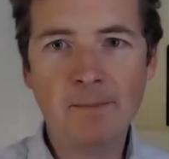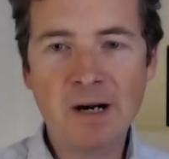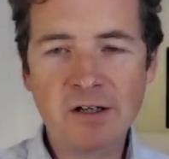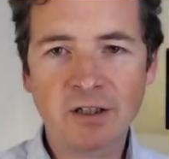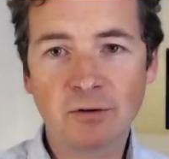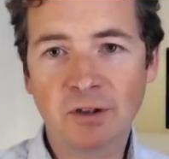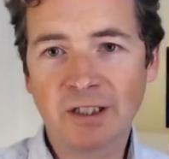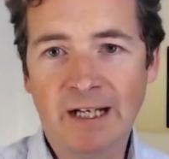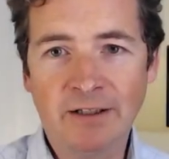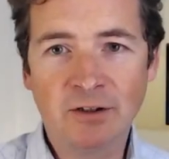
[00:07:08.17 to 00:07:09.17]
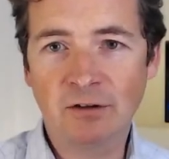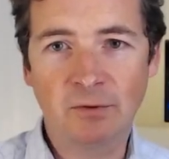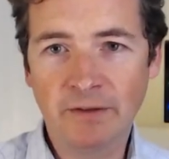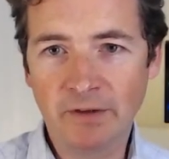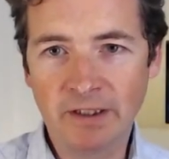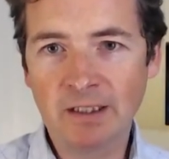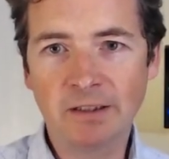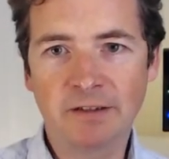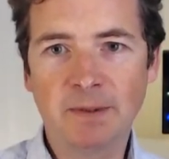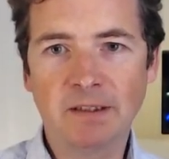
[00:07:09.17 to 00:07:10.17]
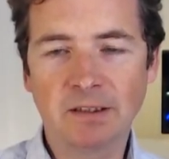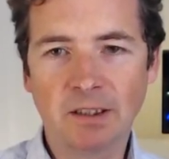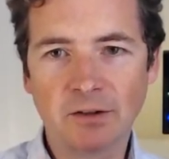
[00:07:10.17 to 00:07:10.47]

America or Canada or whatever English-speaking